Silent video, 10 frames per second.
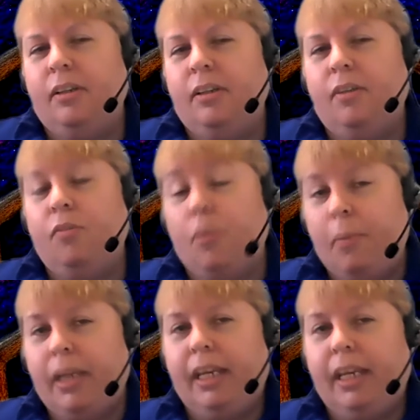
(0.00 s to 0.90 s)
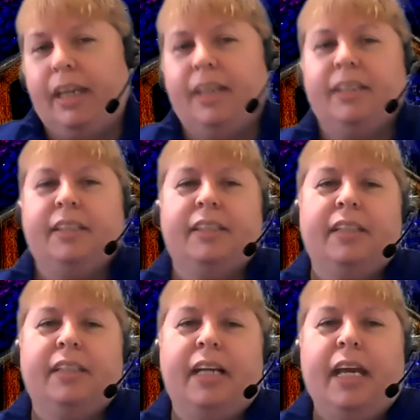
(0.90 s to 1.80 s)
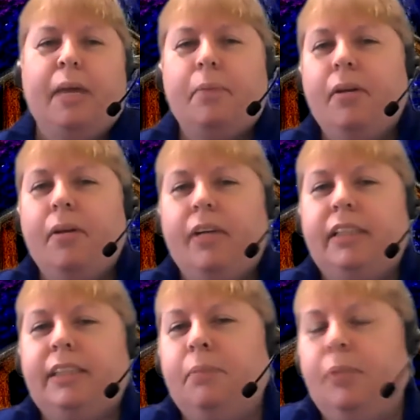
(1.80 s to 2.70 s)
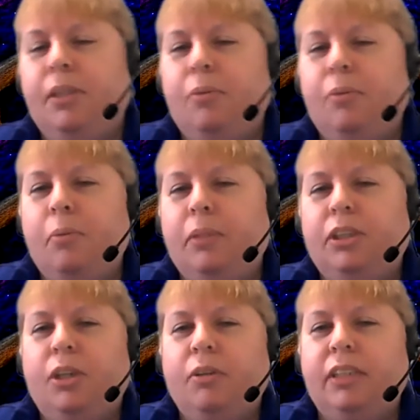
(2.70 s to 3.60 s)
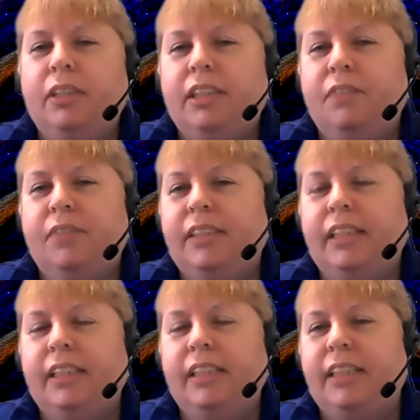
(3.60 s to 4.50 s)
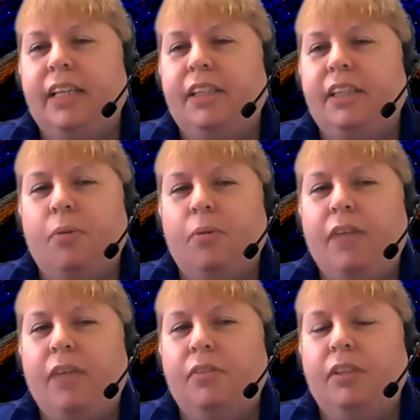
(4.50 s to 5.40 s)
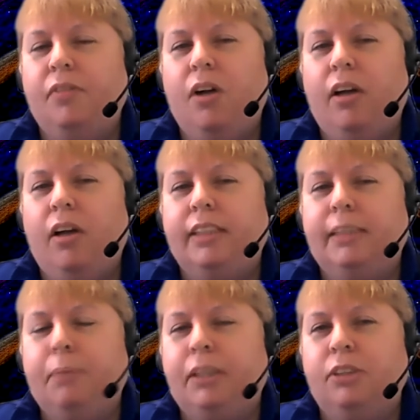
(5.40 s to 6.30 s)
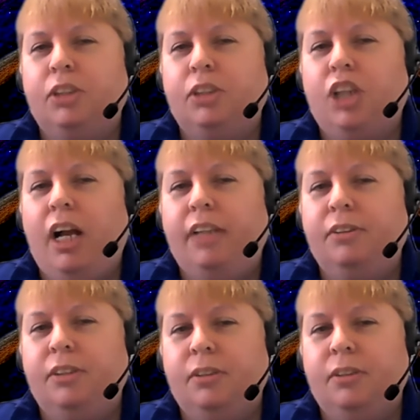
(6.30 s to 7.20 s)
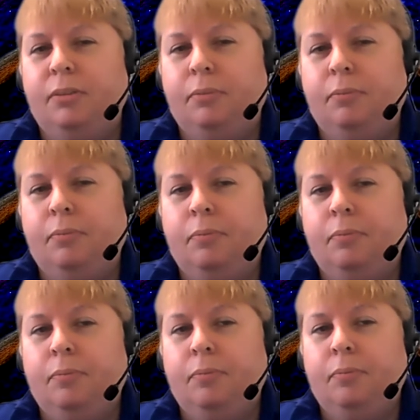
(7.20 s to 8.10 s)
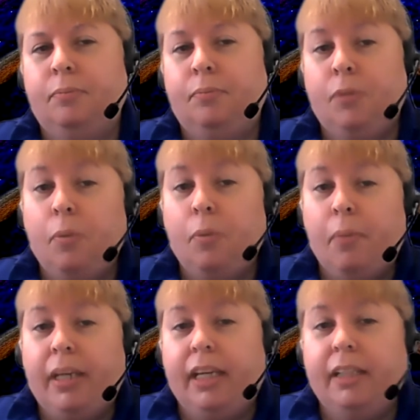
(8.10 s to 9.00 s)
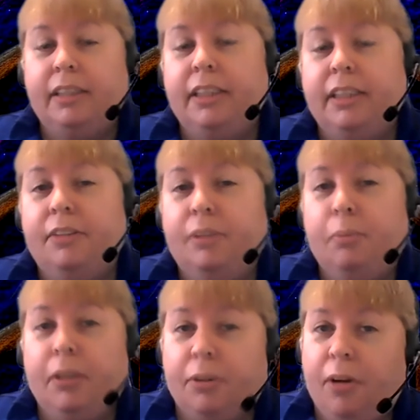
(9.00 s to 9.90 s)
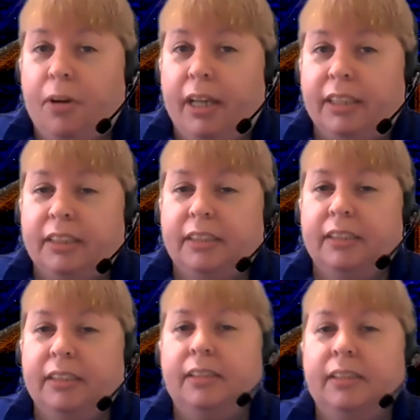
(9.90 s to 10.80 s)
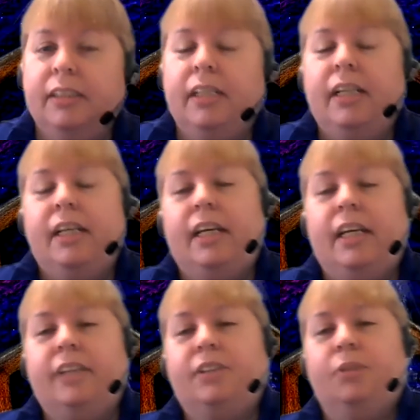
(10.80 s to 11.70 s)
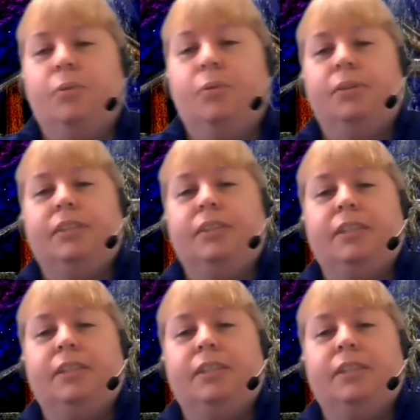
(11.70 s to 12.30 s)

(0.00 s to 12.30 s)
For many, Mary is simply the woman chosen to facilitate the arrival of God's special child, whom many consider to be the Christ, into the world.